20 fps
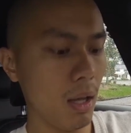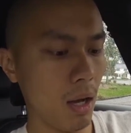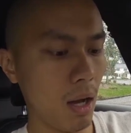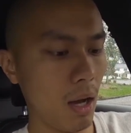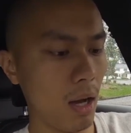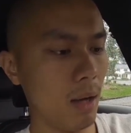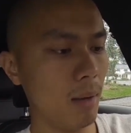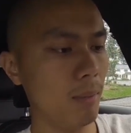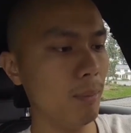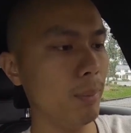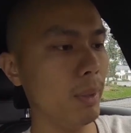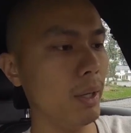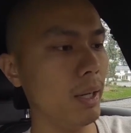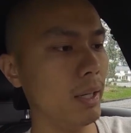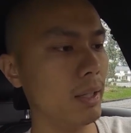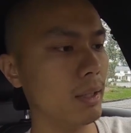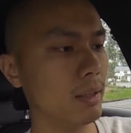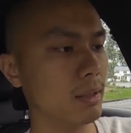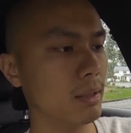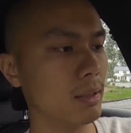
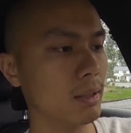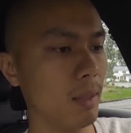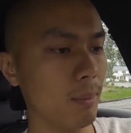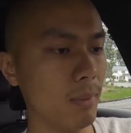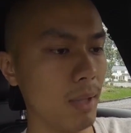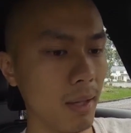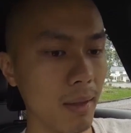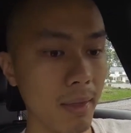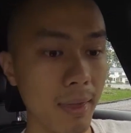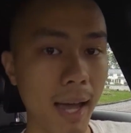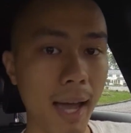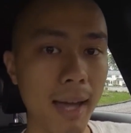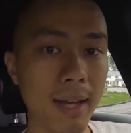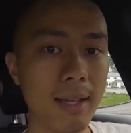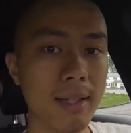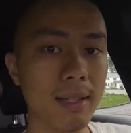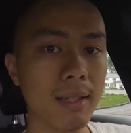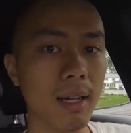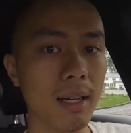But something that is